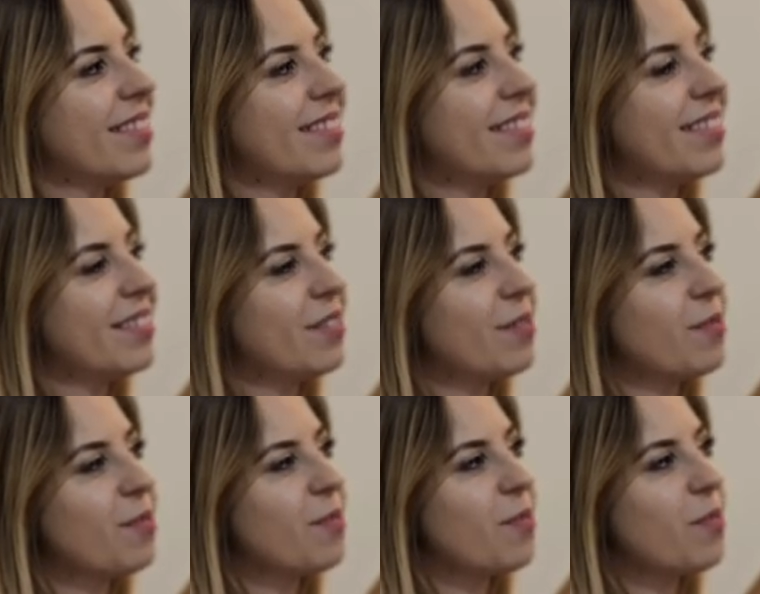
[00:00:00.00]

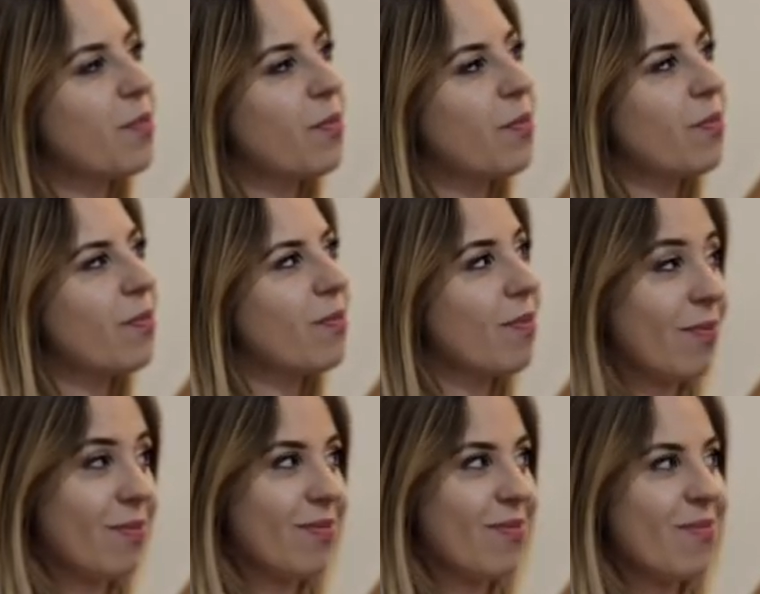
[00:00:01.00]

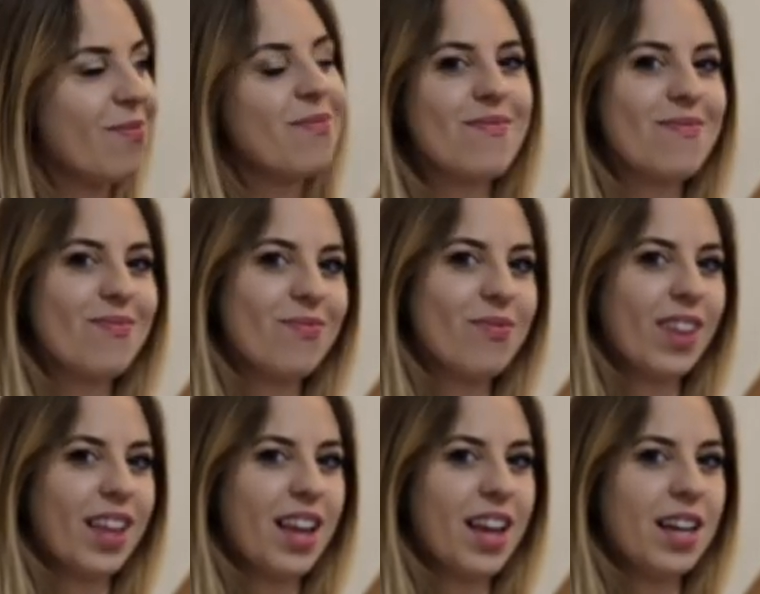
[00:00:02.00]

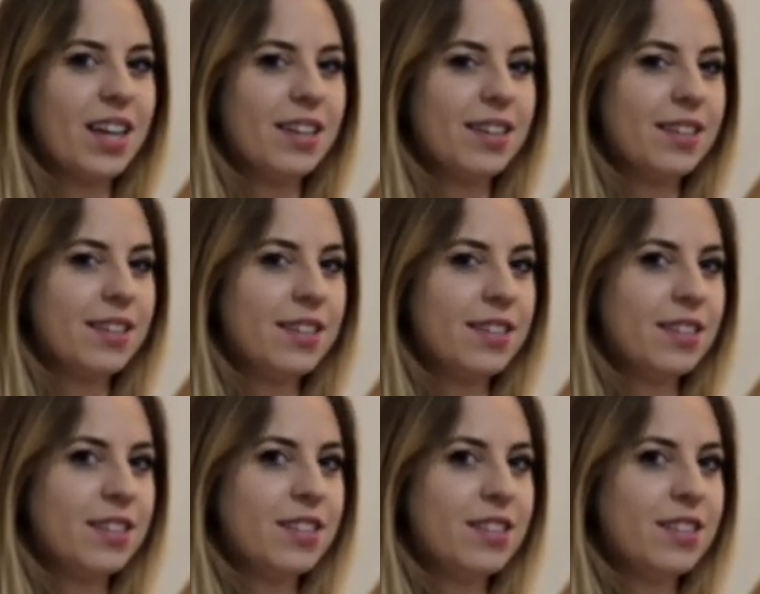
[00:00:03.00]
The person shown says nothing.